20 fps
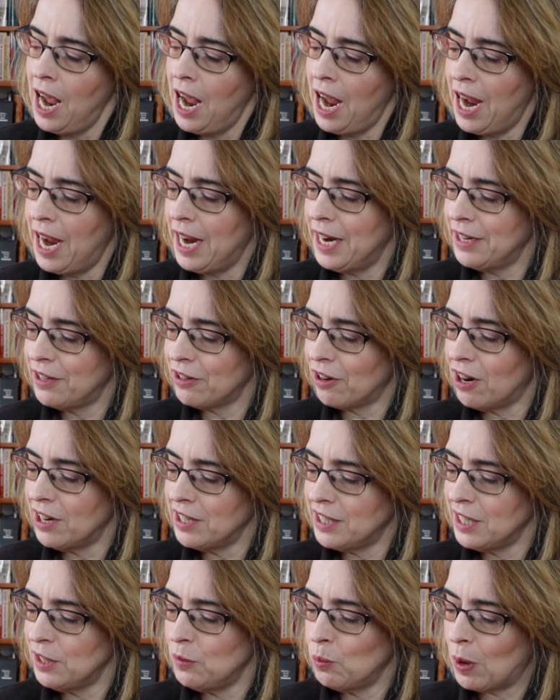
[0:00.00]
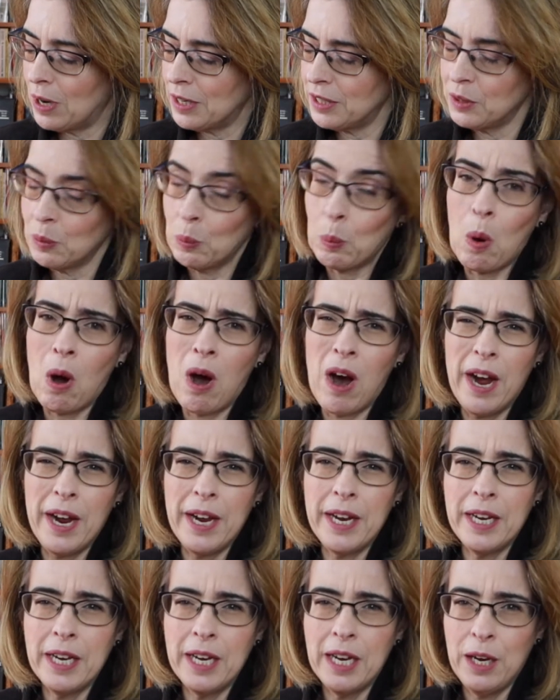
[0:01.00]
And I did wonder
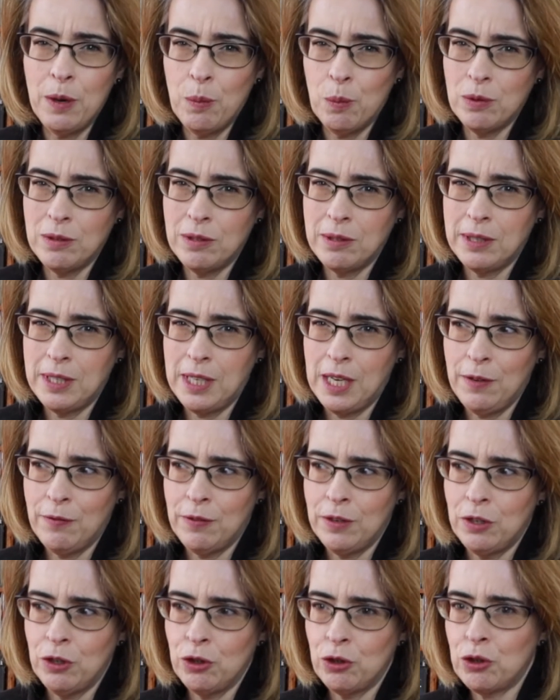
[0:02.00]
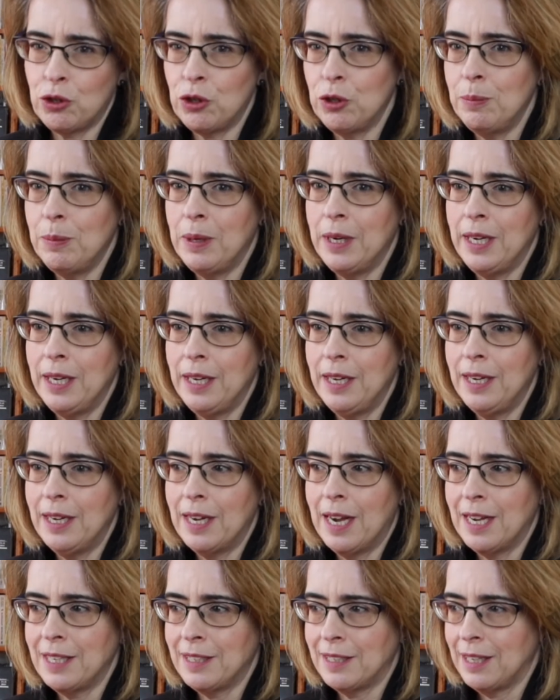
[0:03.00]
why it was given to me
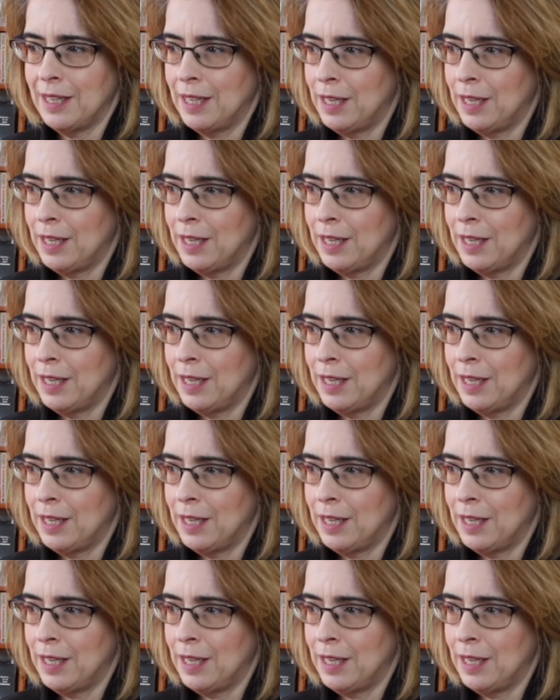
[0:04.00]
as a